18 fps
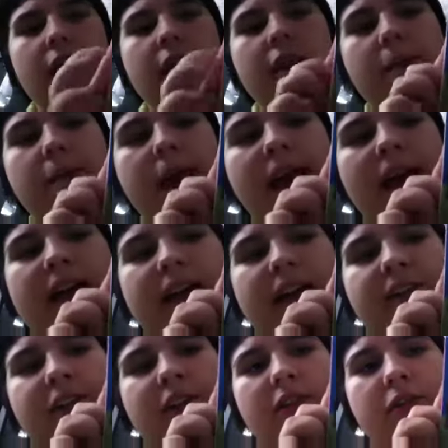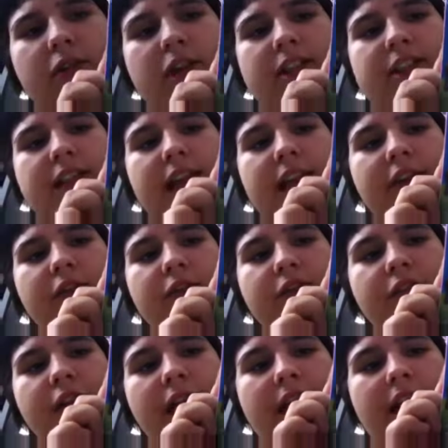The back cover was like
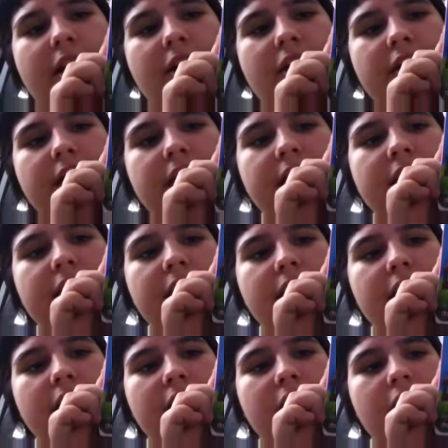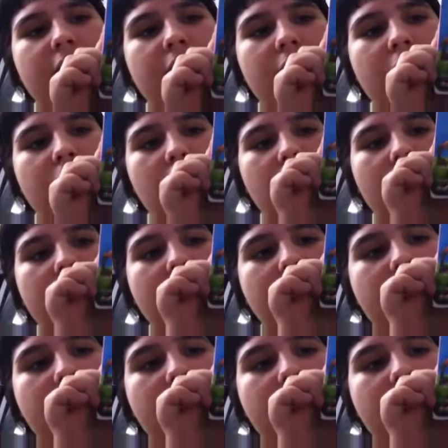very well